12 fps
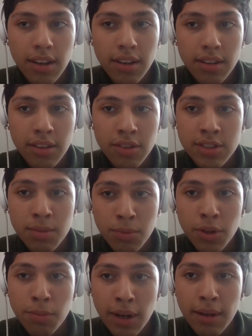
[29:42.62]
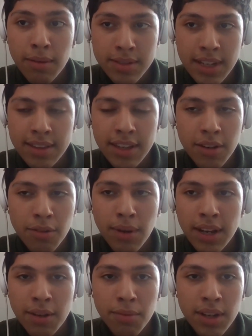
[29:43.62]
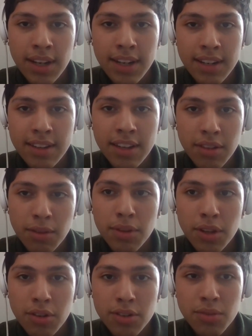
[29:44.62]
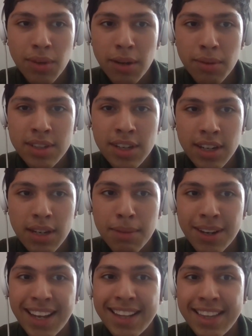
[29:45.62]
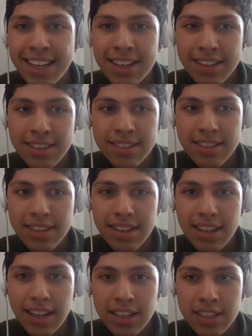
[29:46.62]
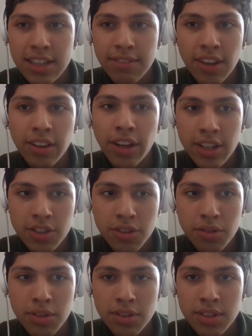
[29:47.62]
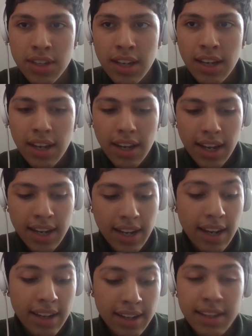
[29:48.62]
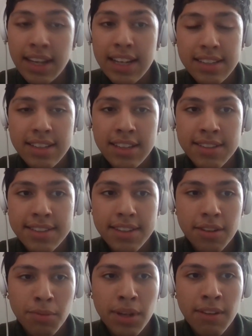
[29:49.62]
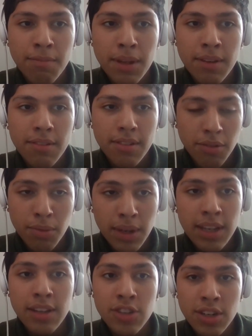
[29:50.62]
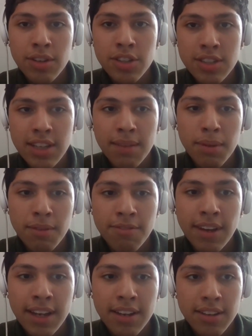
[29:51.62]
There's some real problems out there. Why are we not dealing with those? Why are we talking about ideas instead of the logical? And yes, we Generation Z have been fed